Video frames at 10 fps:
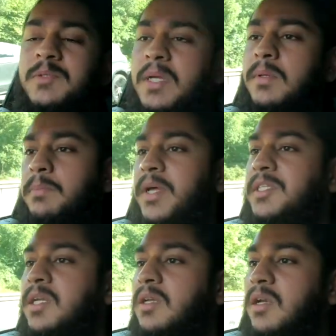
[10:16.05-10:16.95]
a speed bump
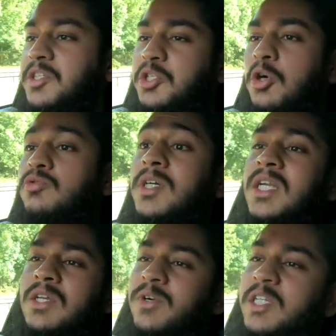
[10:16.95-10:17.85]
basically, unless you go
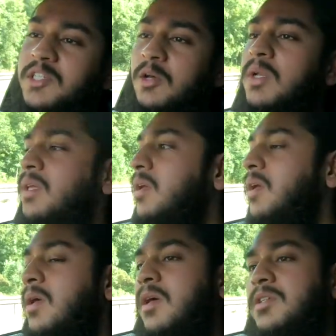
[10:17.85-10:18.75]
really, really slowly.
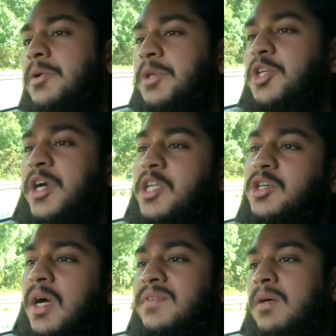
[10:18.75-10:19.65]
So when you're trying to
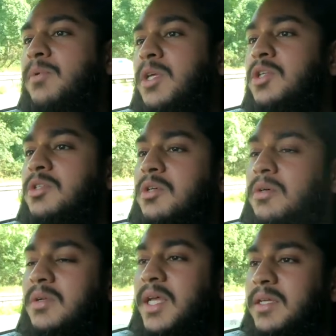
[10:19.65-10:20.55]
drive somewhere,
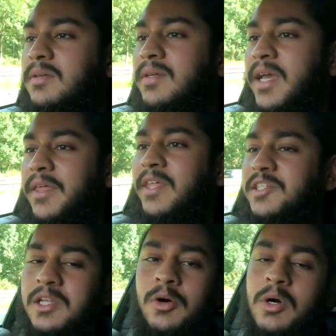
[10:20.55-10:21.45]
you're like getting there
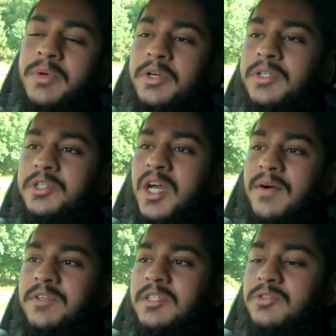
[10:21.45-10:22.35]
slower because you
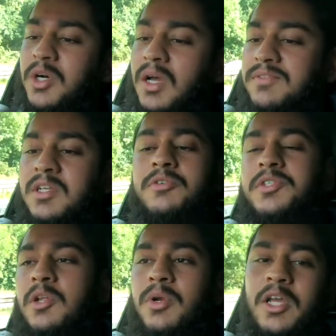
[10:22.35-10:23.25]
have to drive
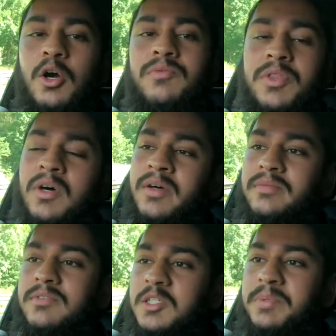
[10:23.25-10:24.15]
slowly over the
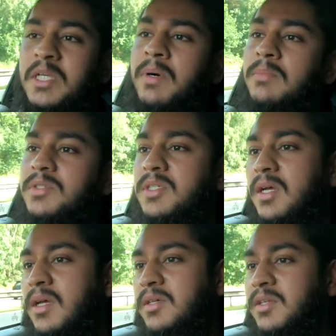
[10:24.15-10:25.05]
speed bumps.
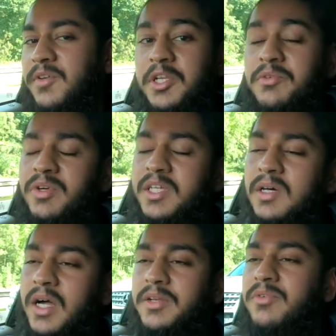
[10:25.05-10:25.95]
Something I
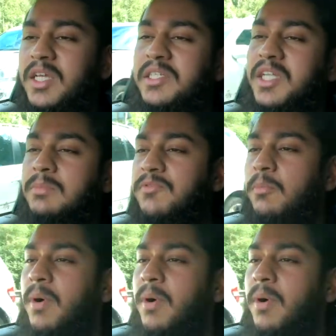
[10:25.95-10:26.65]
didn't really consider before